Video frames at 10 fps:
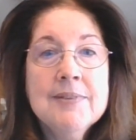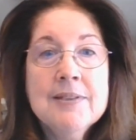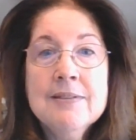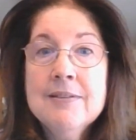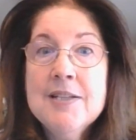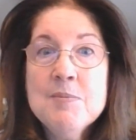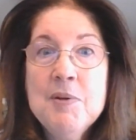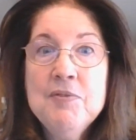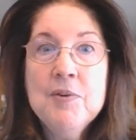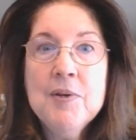that's my
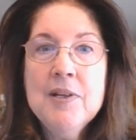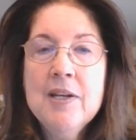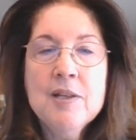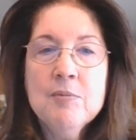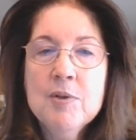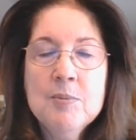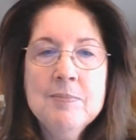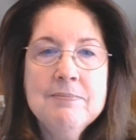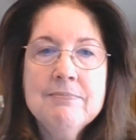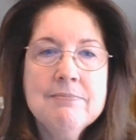phone in the other
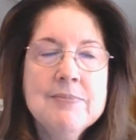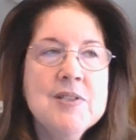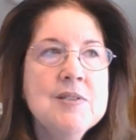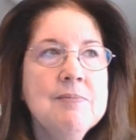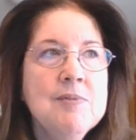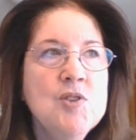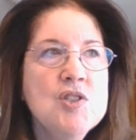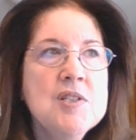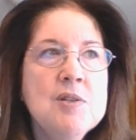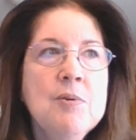room.
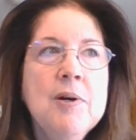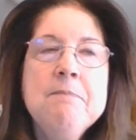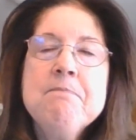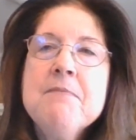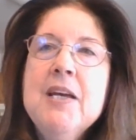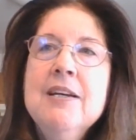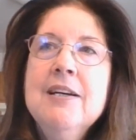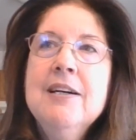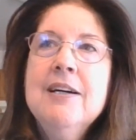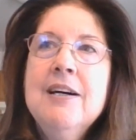Just ignore it.
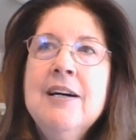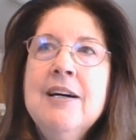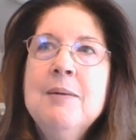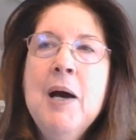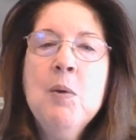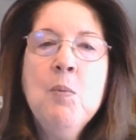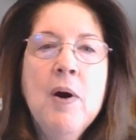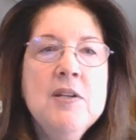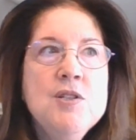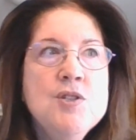I
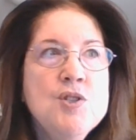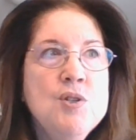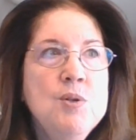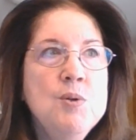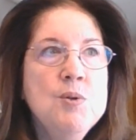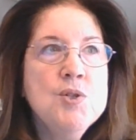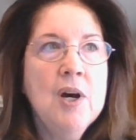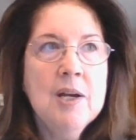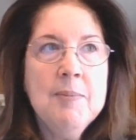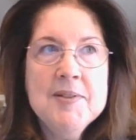wanted to
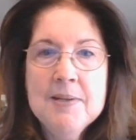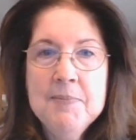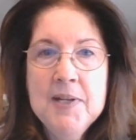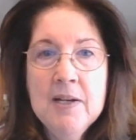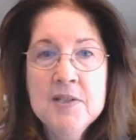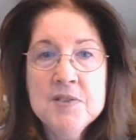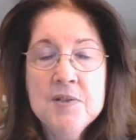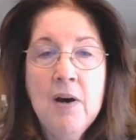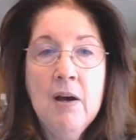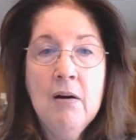talk about something I
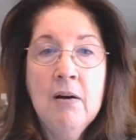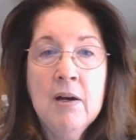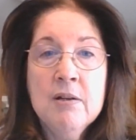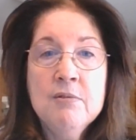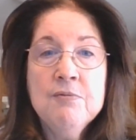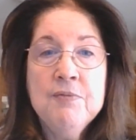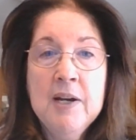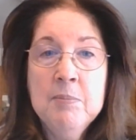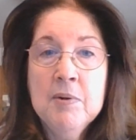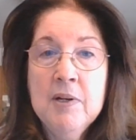saw on
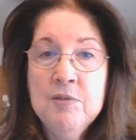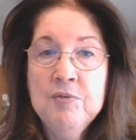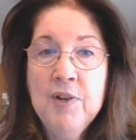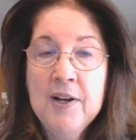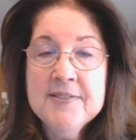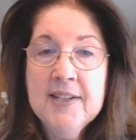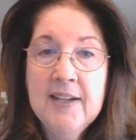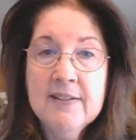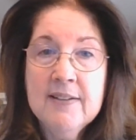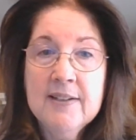Fiber and Floss
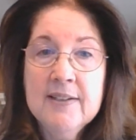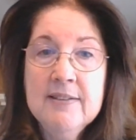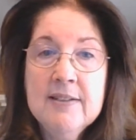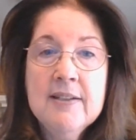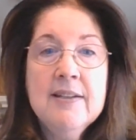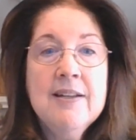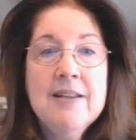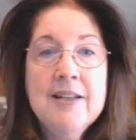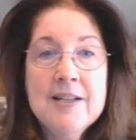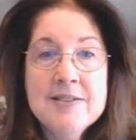Canada.
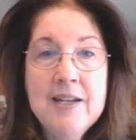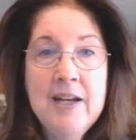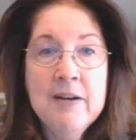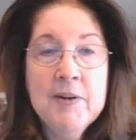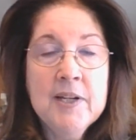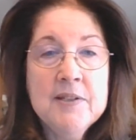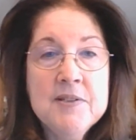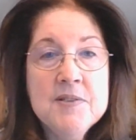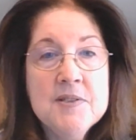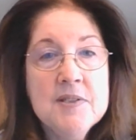That's
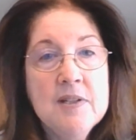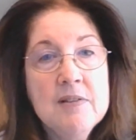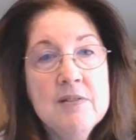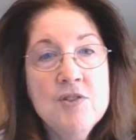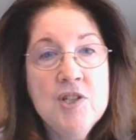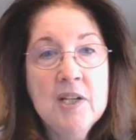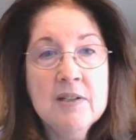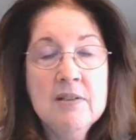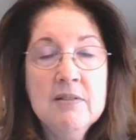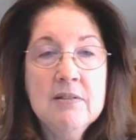Erica's
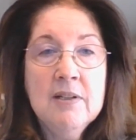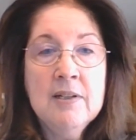channel.